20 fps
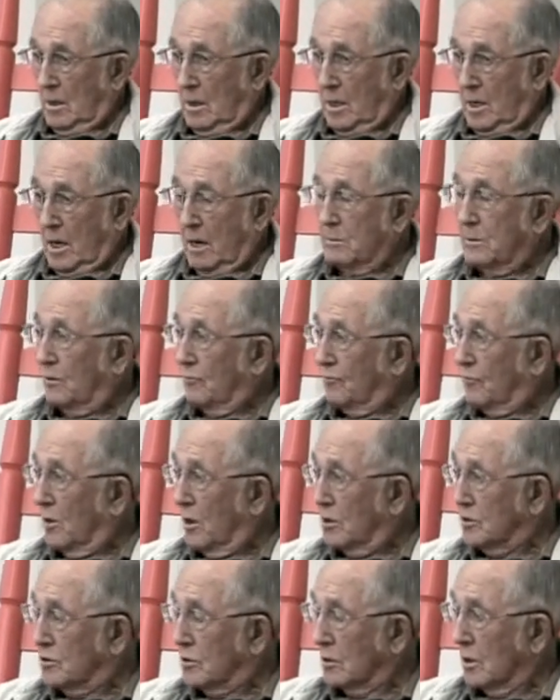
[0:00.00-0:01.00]
him and
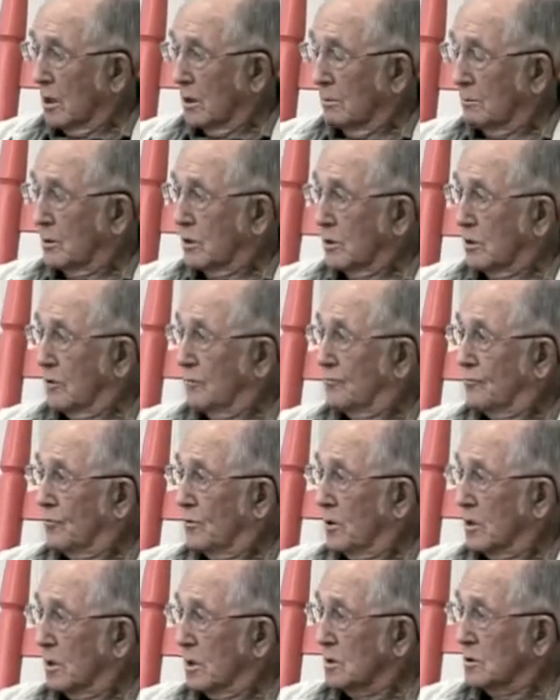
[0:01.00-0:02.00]
Fraser got to be good
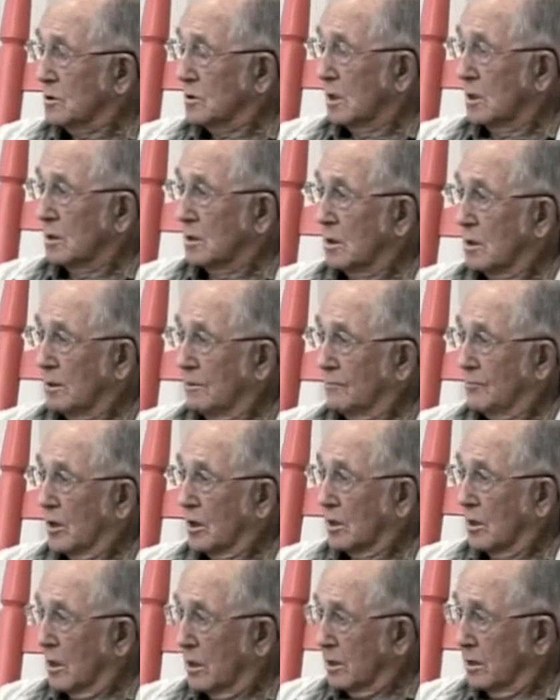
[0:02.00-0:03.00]
friends and uh, they
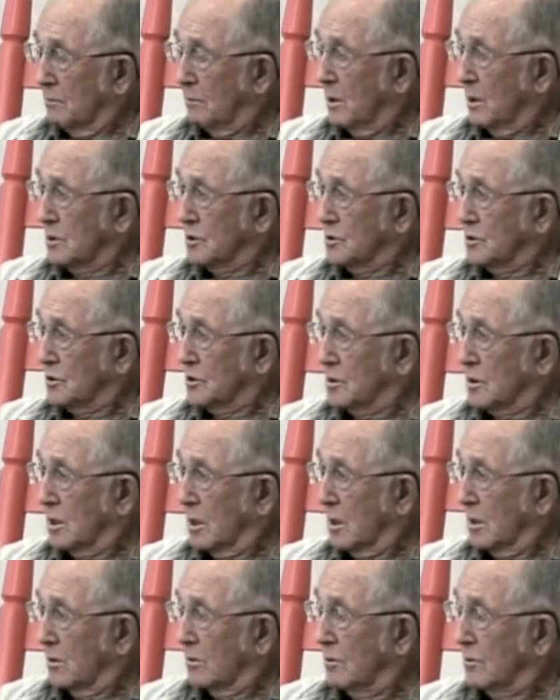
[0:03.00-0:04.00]
got in business
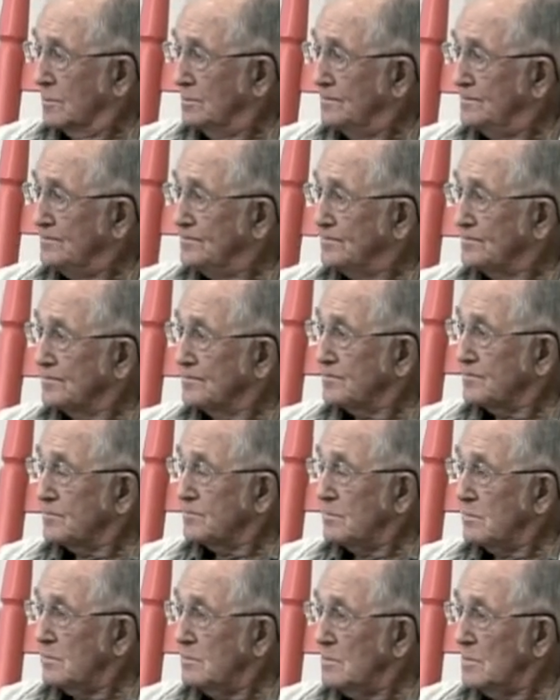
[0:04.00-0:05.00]
together.
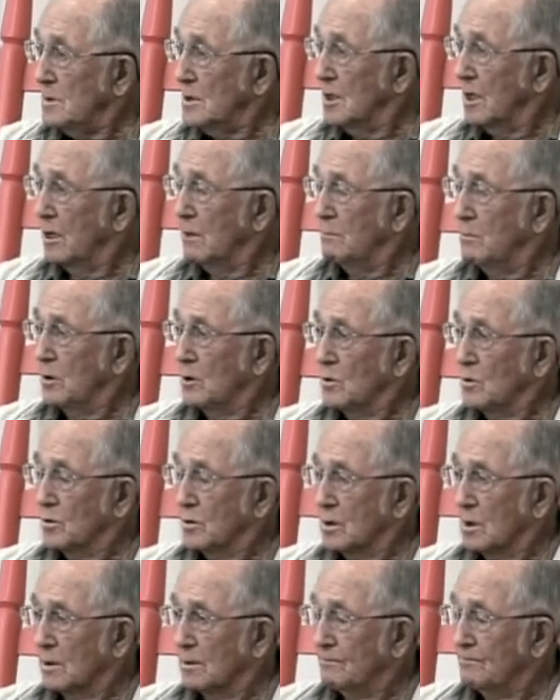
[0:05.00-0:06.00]
They built
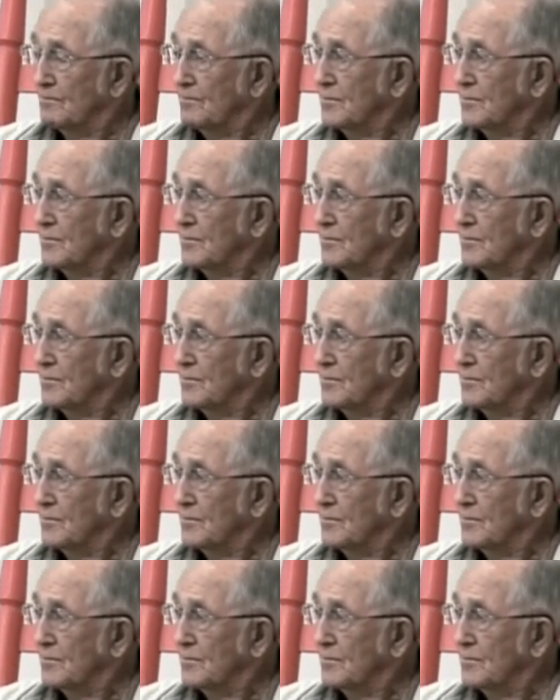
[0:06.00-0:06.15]
um,